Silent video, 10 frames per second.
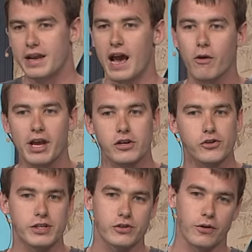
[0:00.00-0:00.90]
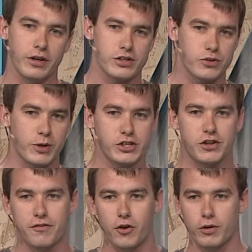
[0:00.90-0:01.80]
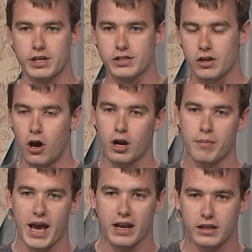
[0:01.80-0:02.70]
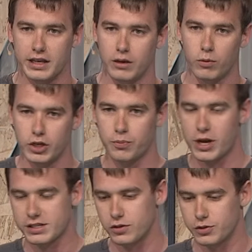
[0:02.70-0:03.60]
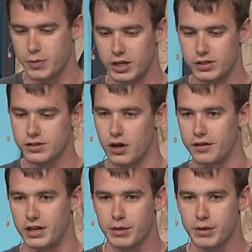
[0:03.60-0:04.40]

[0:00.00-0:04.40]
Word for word: now Android's going to switch the focus automatically when you press those buttons on the